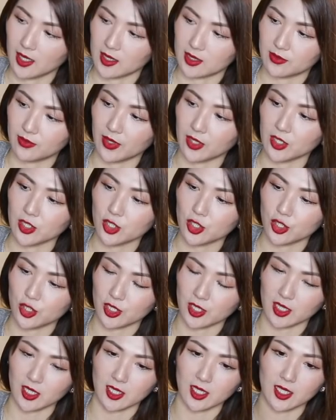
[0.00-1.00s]
it's very
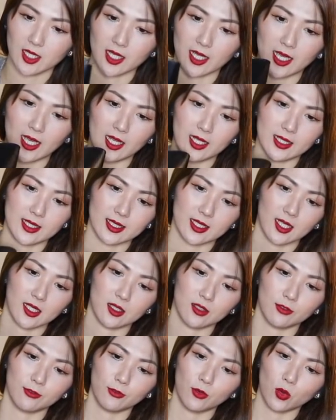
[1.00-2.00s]
chic, and it's
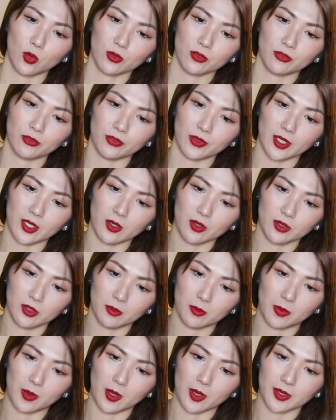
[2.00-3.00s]
got the 4 feet on
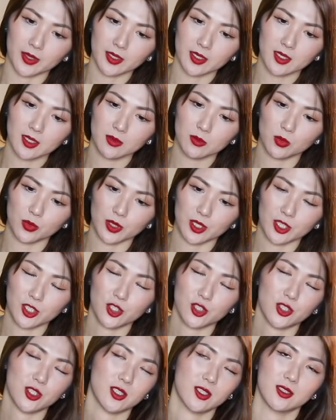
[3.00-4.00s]
the bottom,
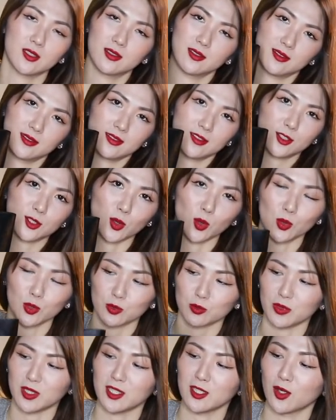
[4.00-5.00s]
which
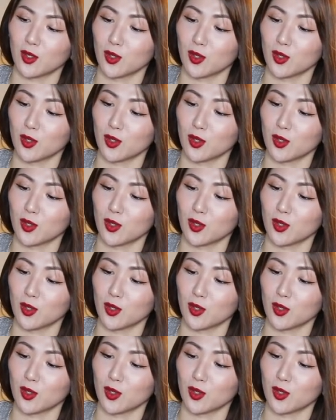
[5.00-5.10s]
sold me